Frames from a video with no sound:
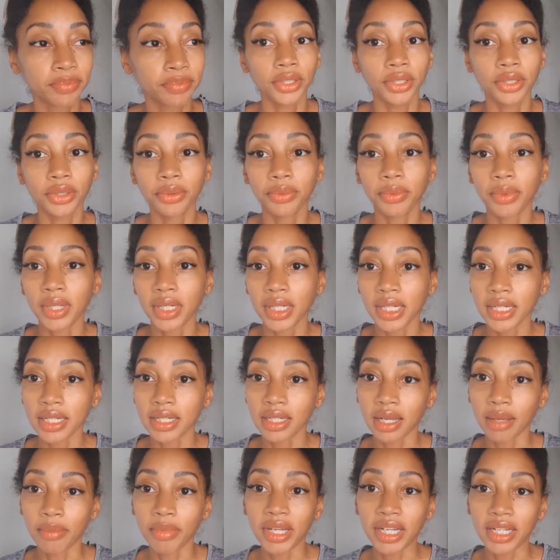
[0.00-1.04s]
You want to
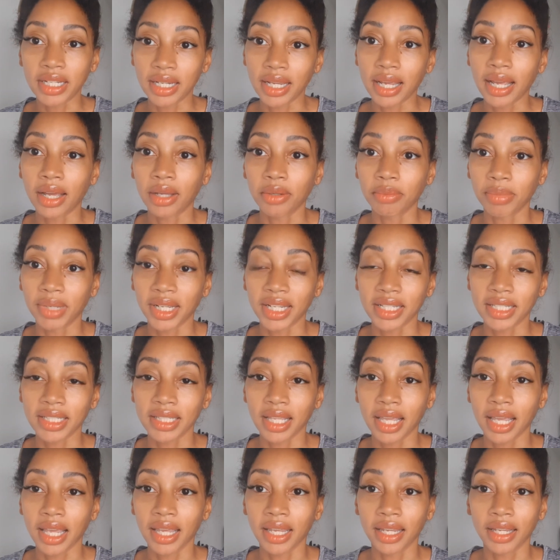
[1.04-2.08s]
dumb it down by
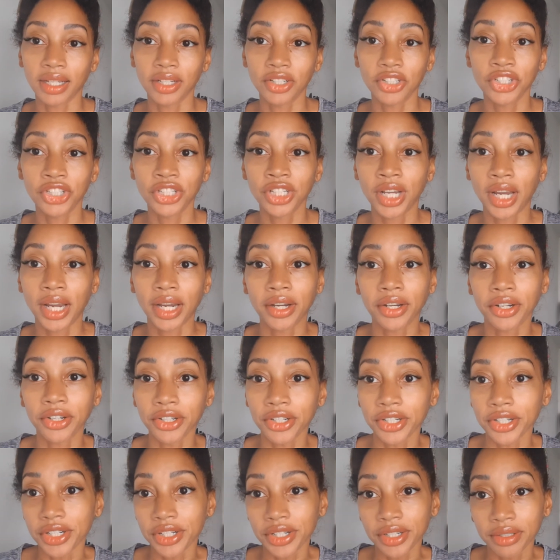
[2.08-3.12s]
saying
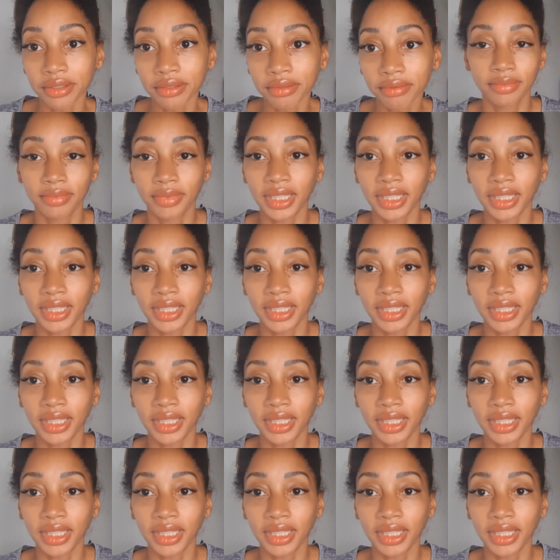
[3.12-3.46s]
checkered,